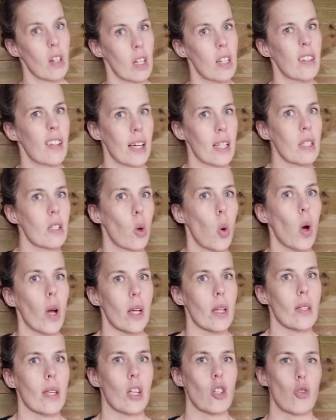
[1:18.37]
that's quite
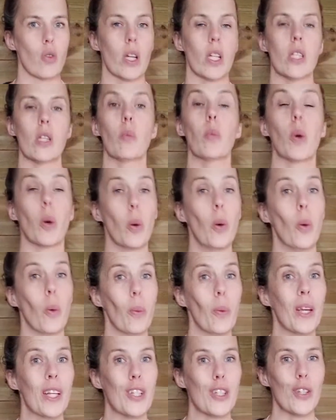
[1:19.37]
exaggerated, but what
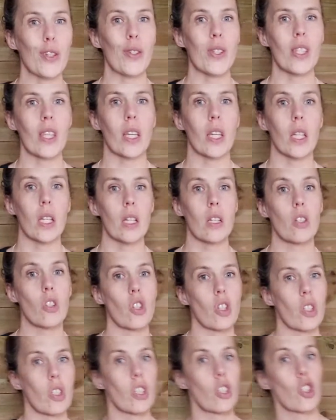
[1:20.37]
we do see is
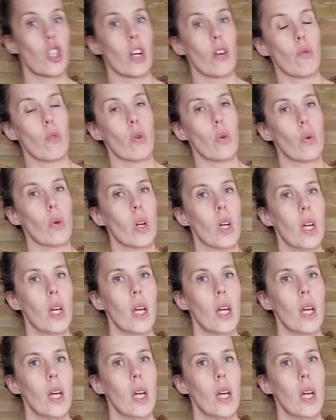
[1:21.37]
just a general